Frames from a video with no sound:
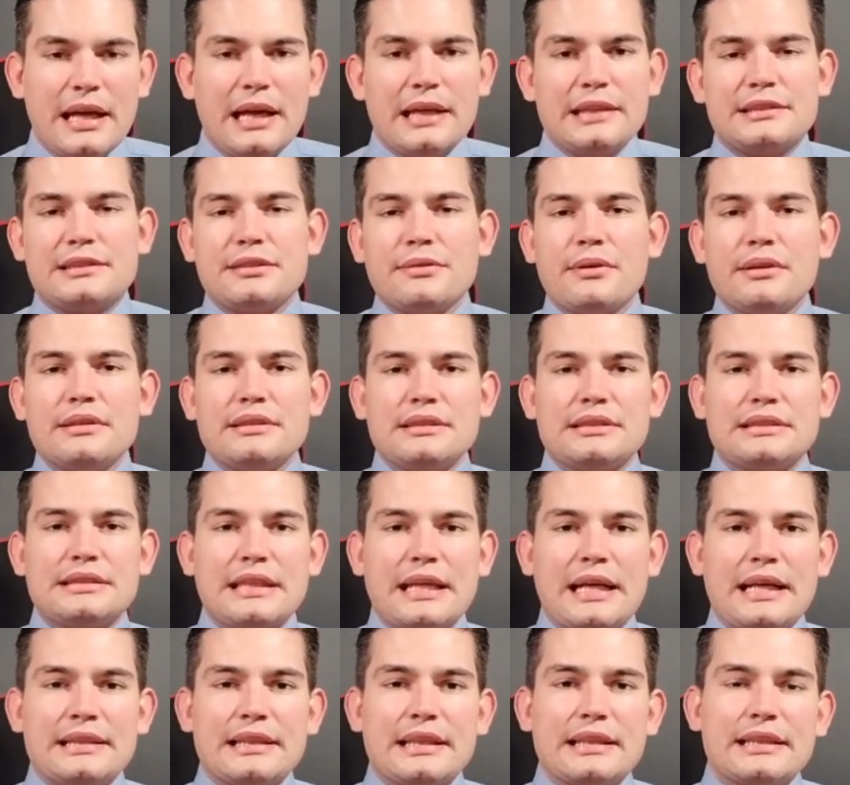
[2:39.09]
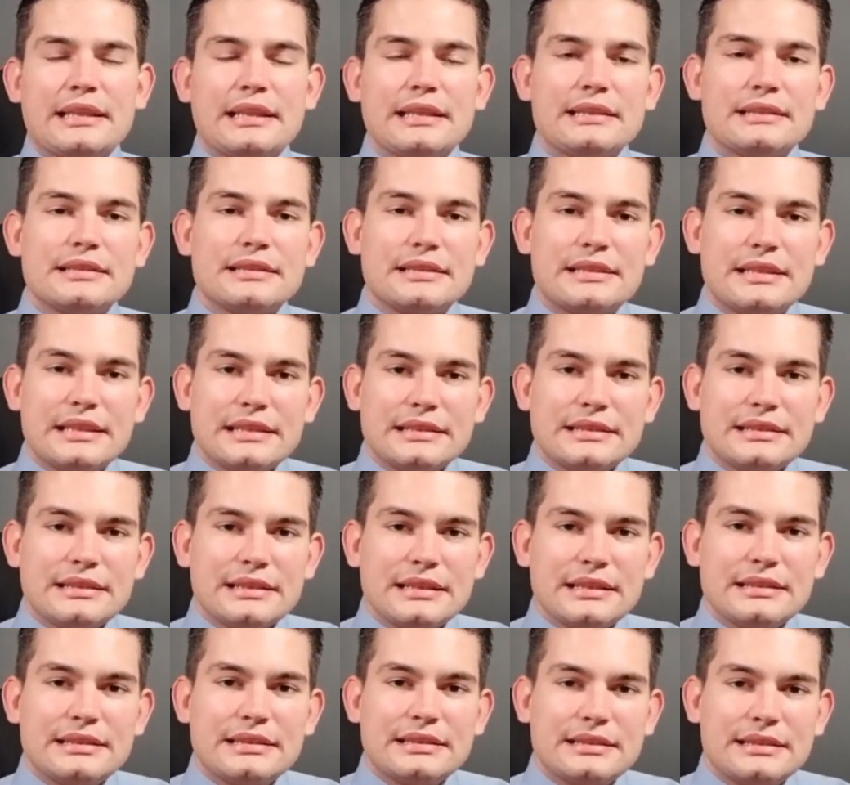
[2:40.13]
and to understand that
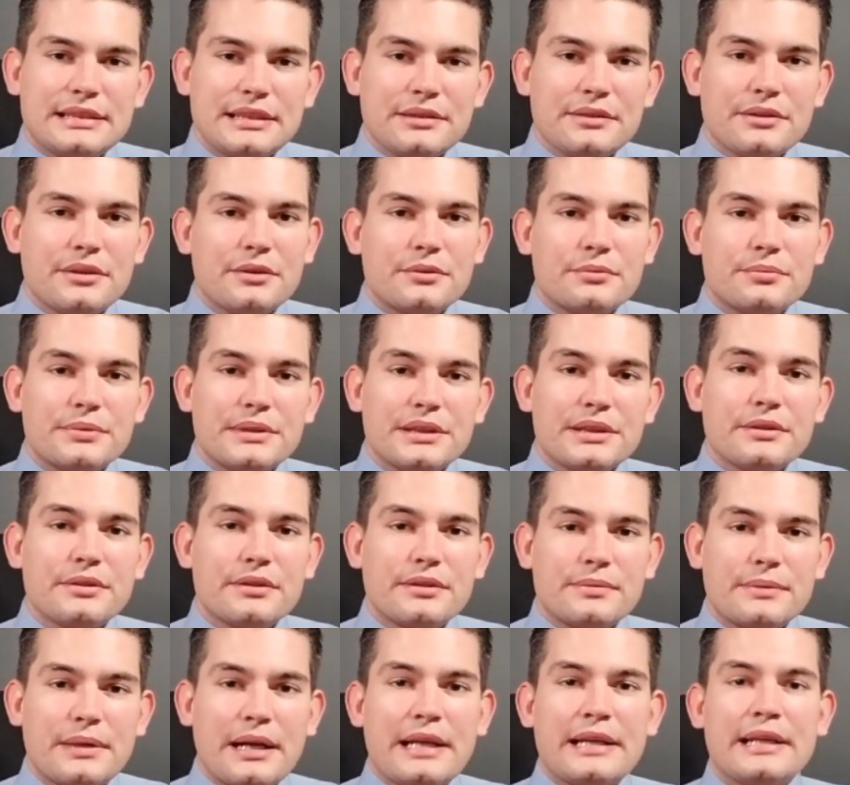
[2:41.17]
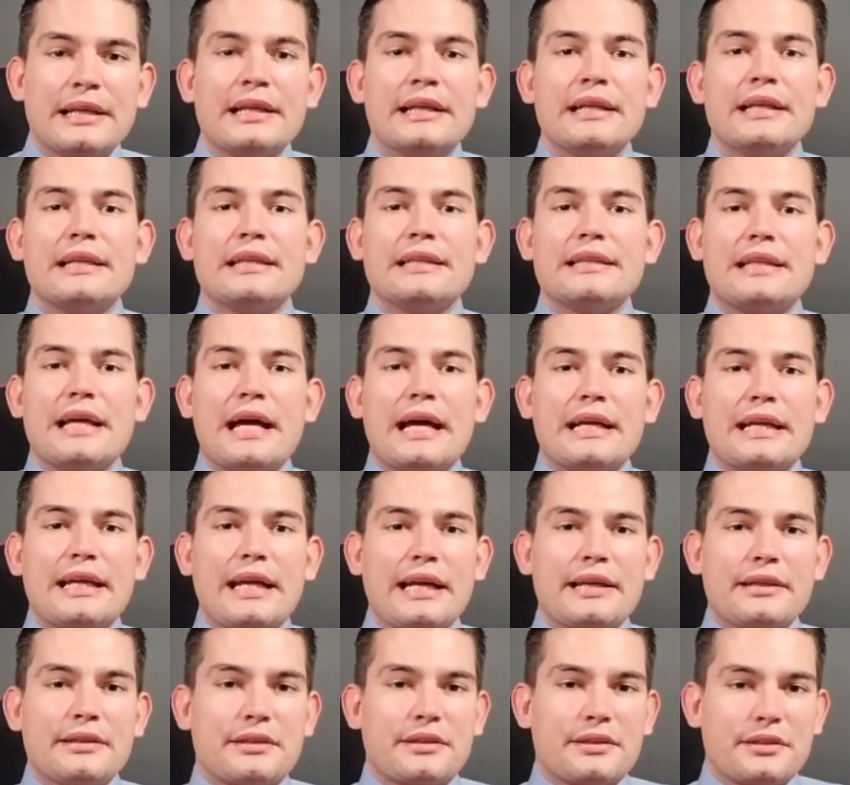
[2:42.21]
this is still a real threat that
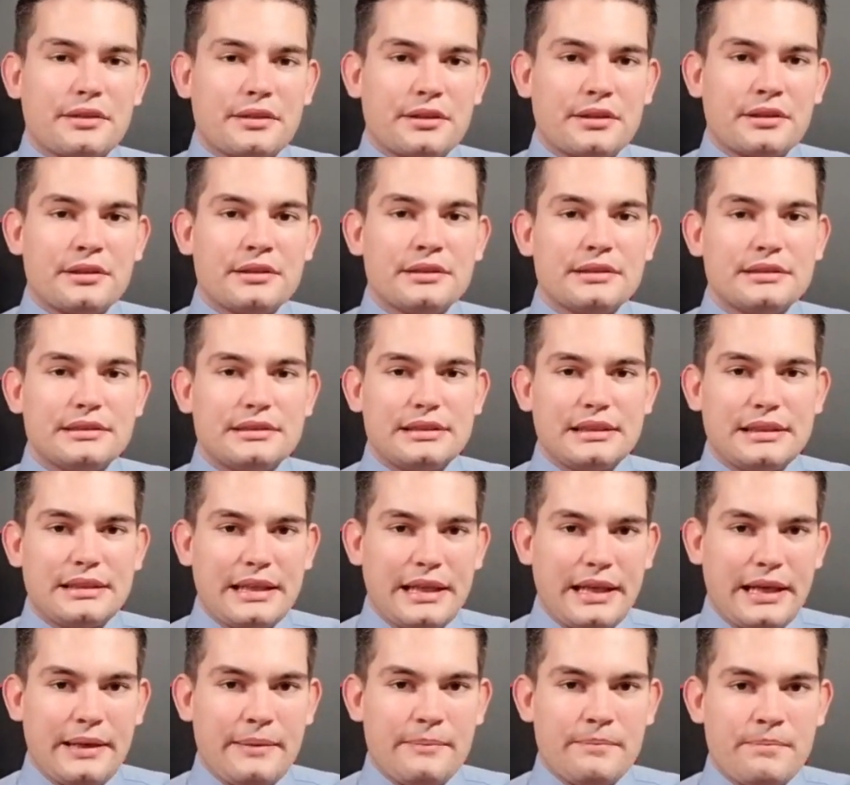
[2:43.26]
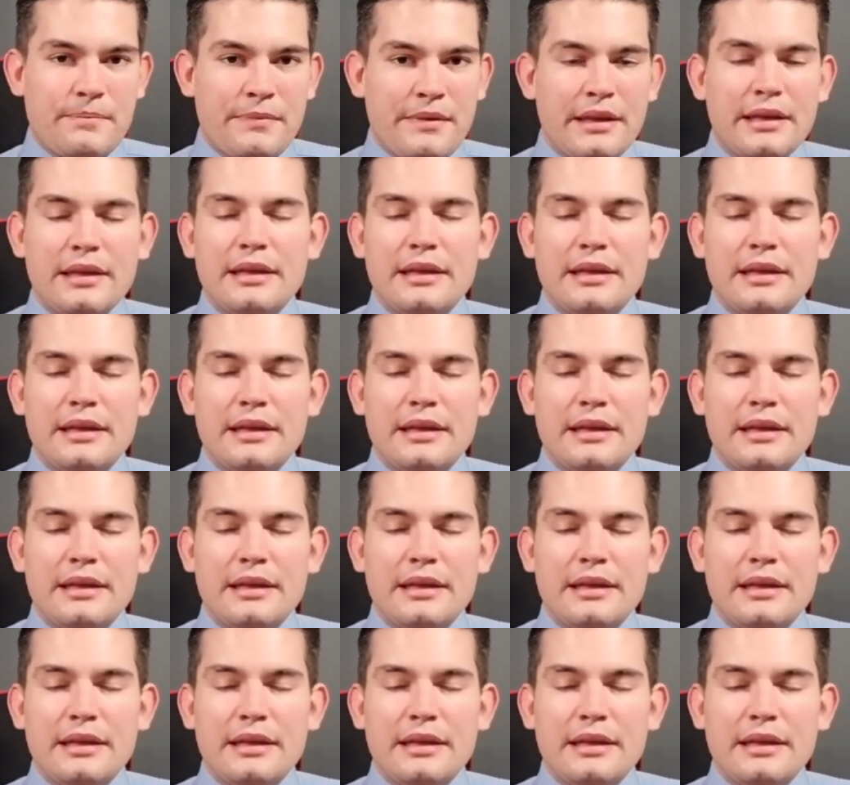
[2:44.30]
can occur today,